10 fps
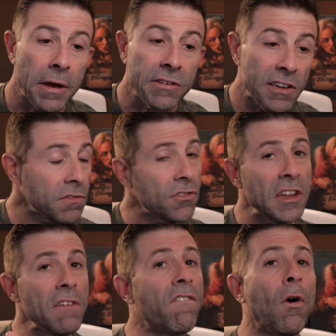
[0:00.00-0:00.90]
See if there's
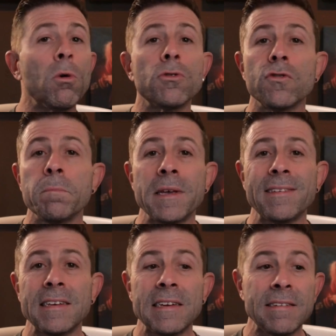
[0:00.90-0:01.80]
any folders
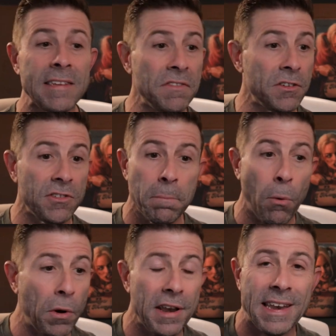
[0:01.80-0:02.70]
missing, see if there's
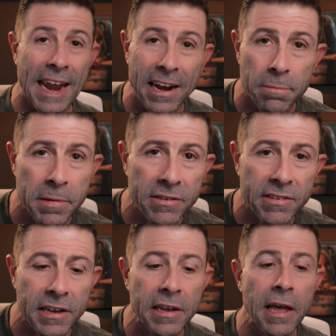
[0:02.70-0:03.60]
important data
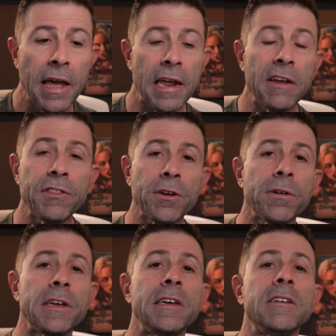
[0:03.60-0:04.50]
missing. If there
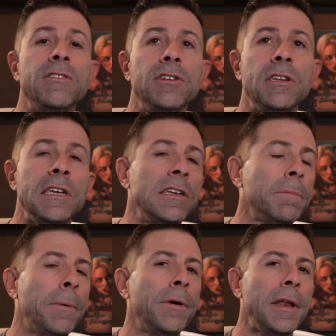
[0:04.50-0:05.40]
is, you need to
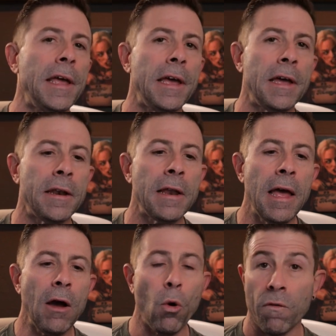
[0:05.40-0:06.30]
put in
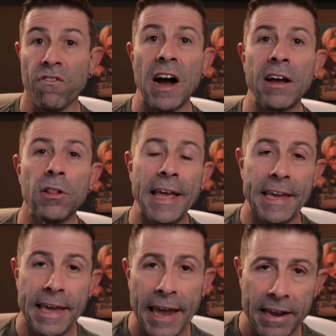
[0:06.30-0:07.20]
or file a
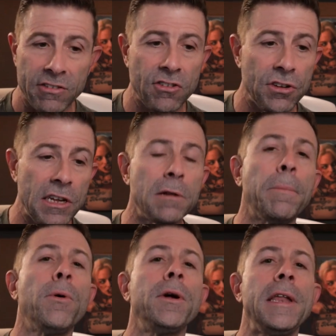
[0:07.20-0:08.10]
case. You need to
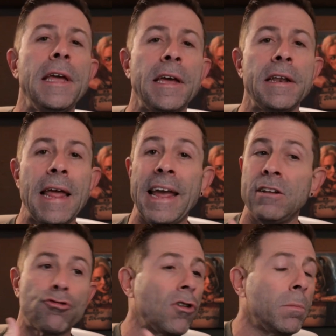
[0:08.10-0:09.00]
put in a
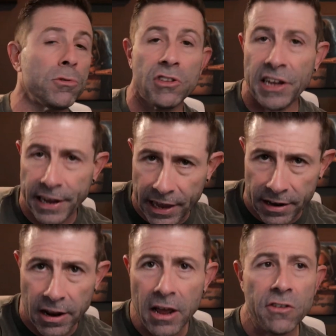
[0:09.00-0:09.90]
trouble ticket
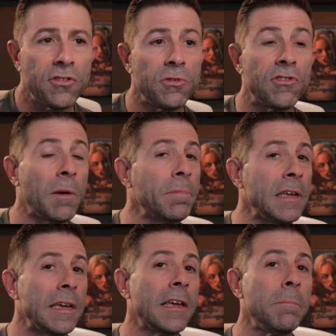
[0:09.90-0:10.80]
so
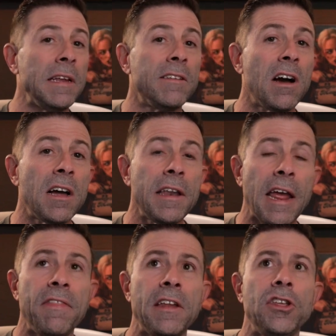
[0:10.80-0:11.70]
something can be done
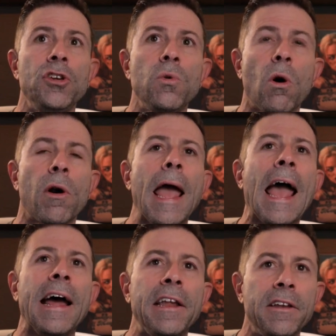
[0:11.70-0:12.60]
and then you are
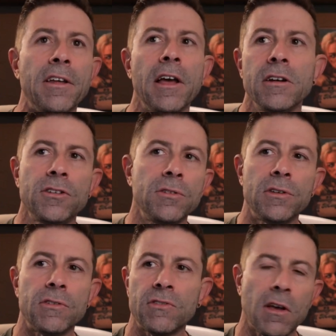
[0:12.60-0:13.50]
added to
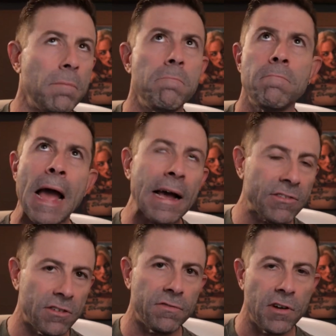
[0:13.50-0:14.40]
this
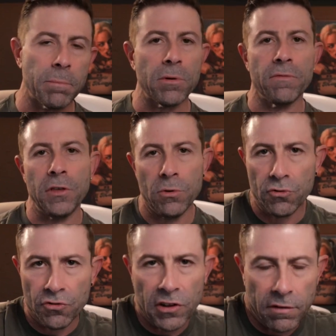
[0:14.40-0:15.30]
massive number of
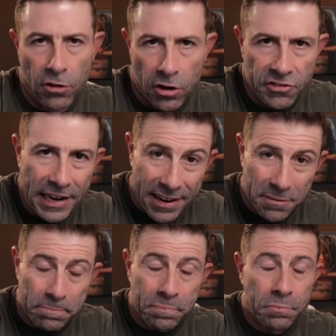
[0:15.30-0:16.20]
users that have lost data.
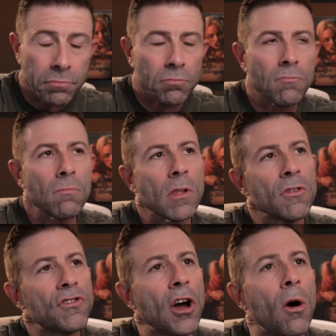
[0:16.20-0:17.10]

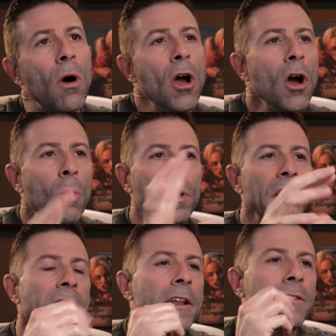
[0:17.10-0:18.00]
So we're gonna
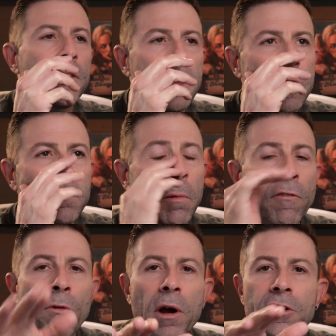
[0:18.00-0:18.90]
get into this, but
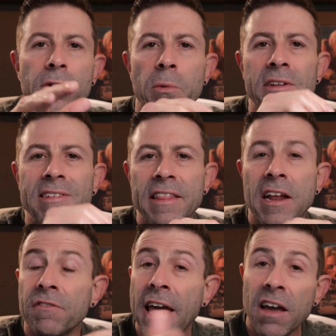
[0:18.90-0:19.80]
before I do, I wanna say that
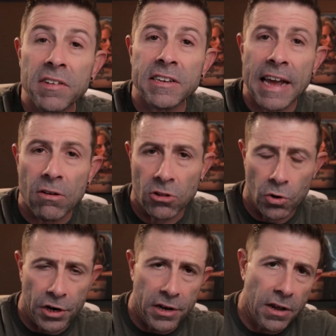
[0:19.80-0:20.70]
if you haven't
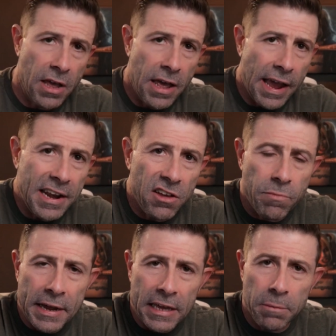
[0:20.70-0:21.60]
downloaded any of
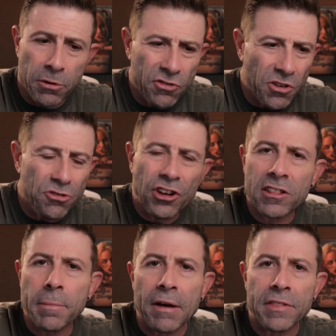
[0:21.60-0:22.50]
my ebooks, go check
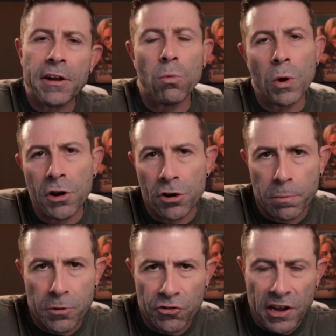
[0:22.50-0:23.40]
them out. They are
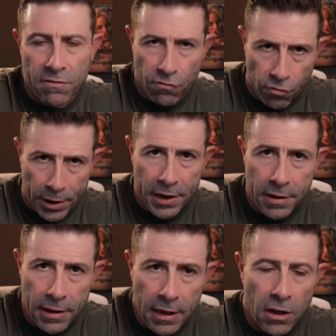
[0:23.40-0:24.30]
100% free.
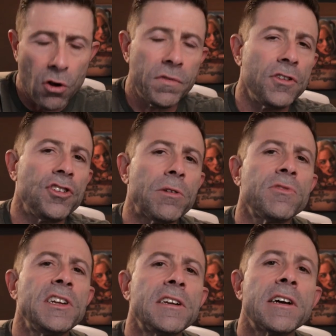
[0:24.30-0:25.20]
Go over to
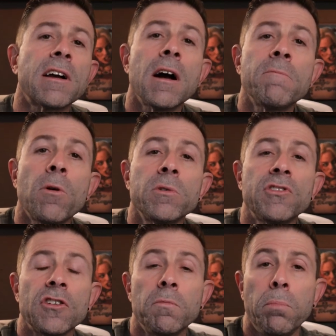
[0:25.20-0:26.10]
jcristina.com forward
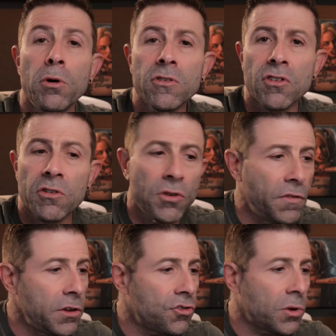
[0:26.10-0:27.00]
slash books. Also, if
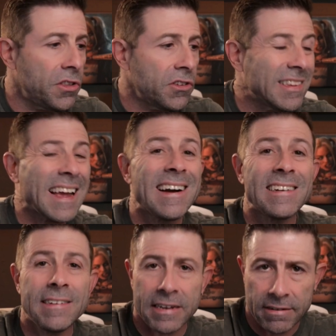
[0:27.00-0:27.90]
you enjoy this
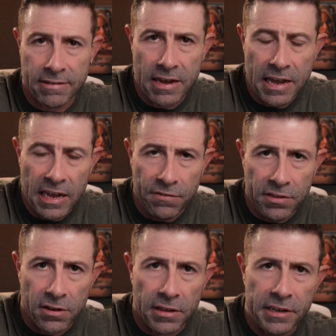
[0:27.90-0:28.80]
content, even
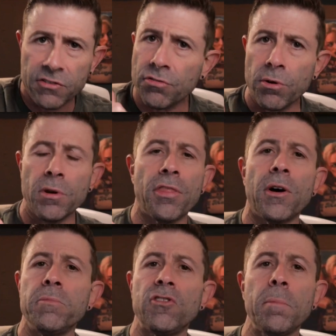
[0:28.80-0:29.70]
then at least throw it a
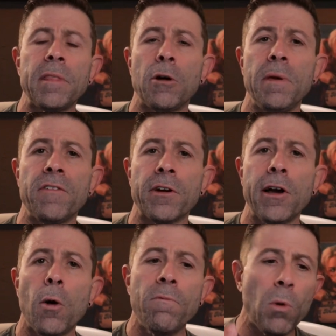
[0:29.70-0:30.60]
thumbs up. That'll be very
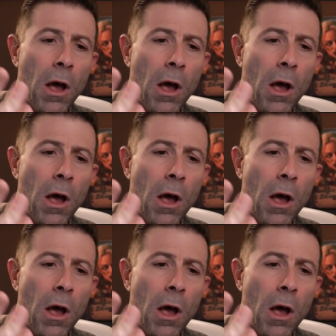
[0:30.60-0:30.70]
helpful.